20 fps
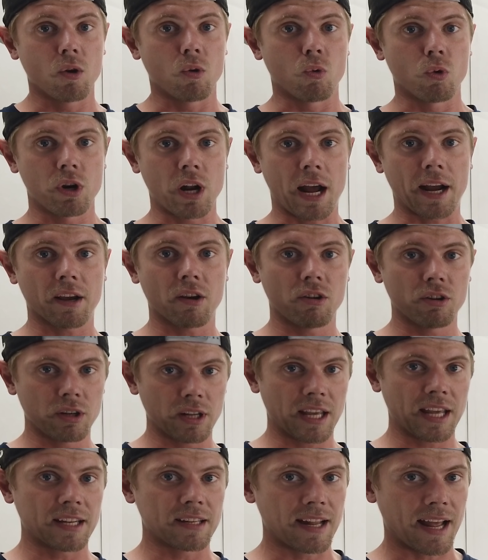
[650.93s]
We're not going
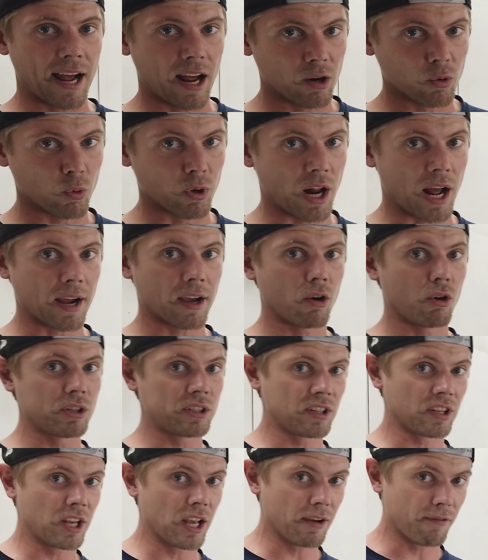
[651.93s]
to get down. We're not
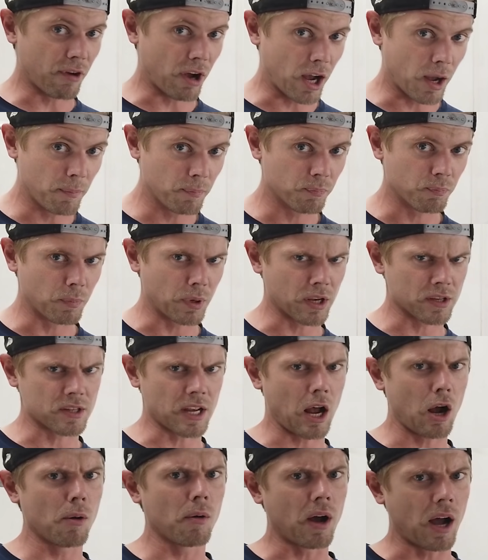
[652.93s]
going to give up, because
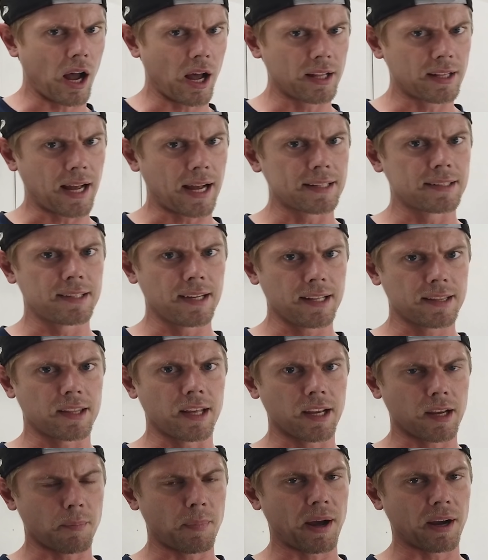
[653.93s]
I did
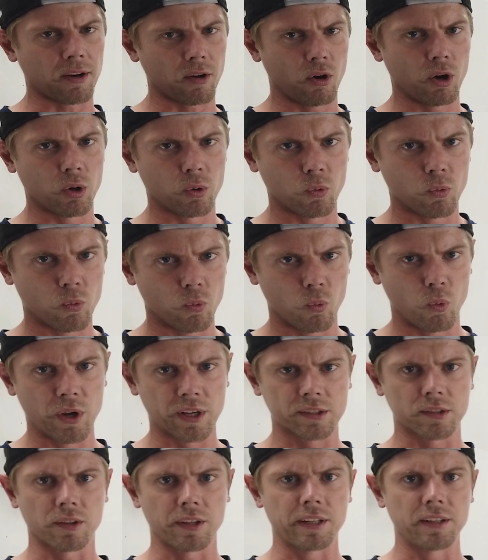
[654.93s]
think about going
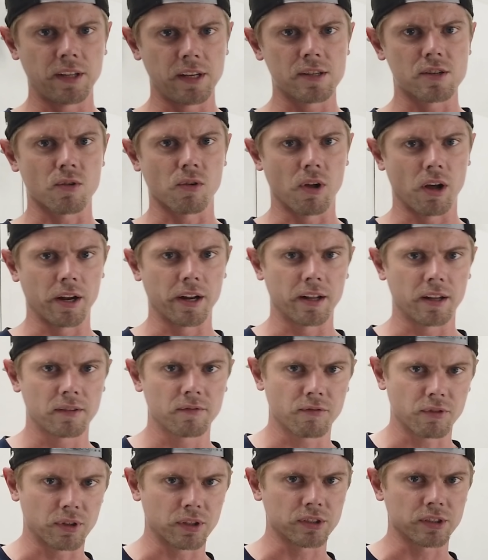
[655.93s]
whistling diesel on
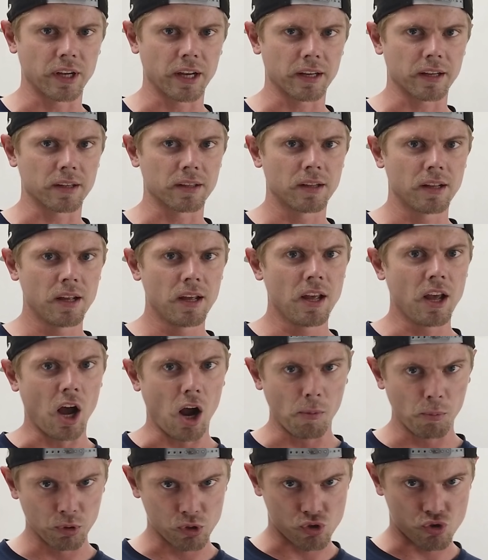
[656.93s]
it for a second.
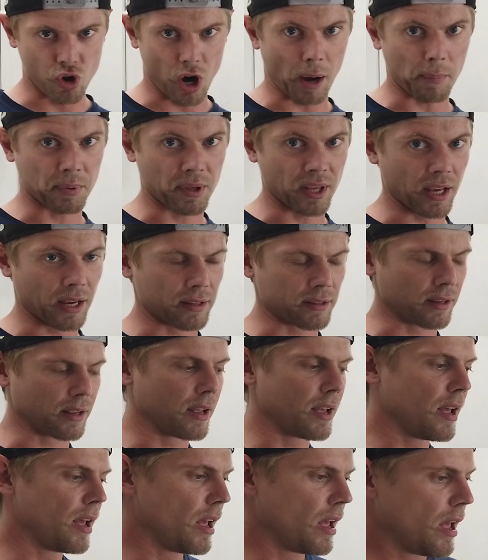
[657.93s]
I almost drop kicked
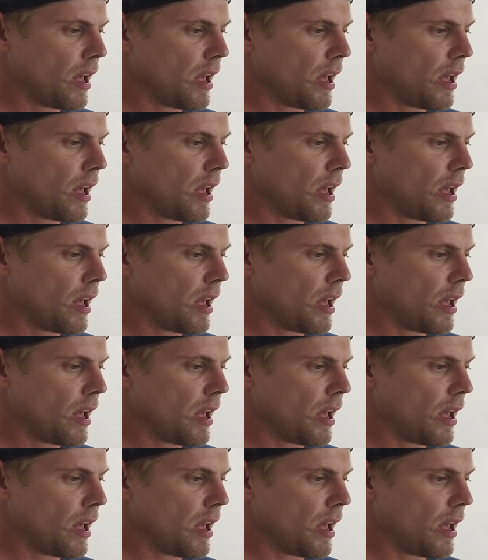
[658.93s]
it.